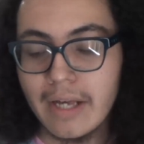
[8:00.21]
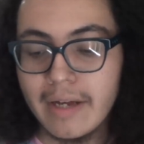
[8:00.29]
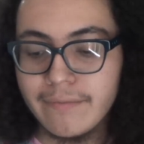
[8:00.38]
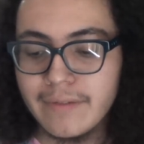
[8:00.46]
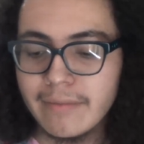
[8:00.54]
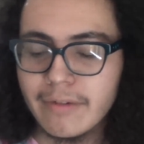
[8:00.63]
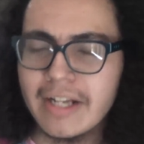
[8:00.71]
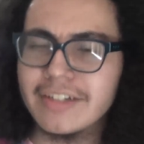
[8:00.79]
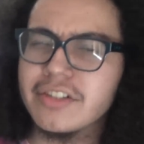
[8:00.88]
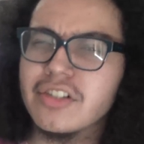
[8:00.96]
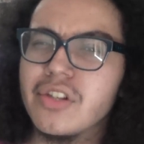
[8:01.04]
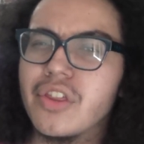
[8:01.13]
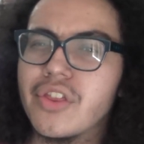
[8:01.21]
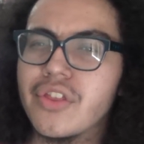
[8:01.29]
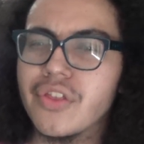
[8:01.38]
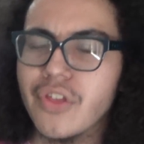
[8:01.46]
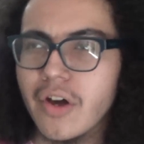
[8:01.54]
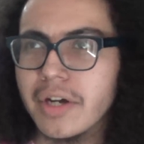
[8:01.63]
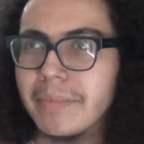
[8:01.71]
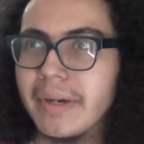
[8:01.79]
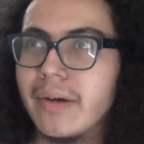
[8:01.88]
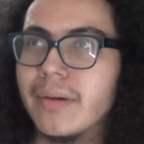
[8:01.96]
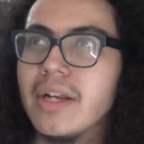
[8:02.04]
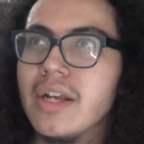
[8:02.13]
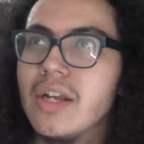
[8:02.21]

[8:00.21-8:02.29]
I've never actually thought about